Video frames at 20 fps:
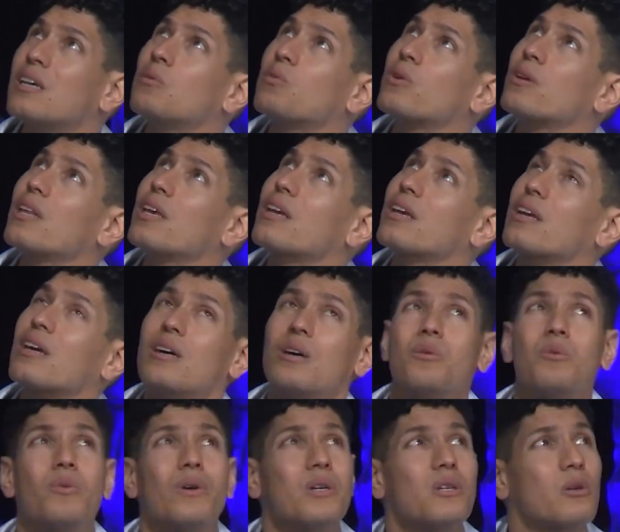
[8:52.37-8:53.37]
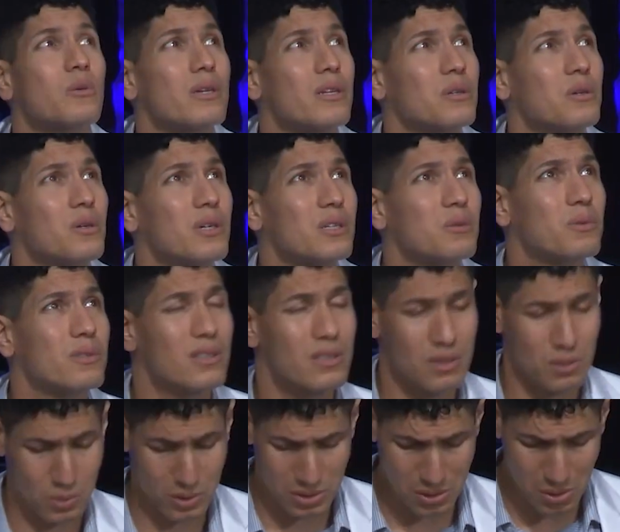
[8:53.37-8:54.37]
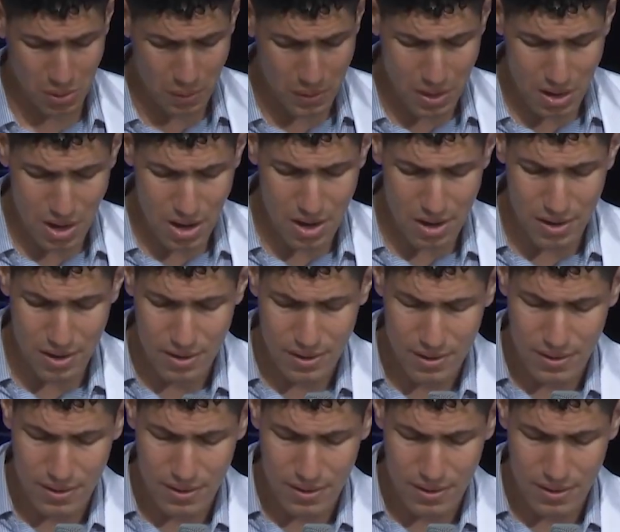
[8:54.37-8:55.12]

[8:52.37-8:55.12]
We're like wondering, Lord, what's, what's going on?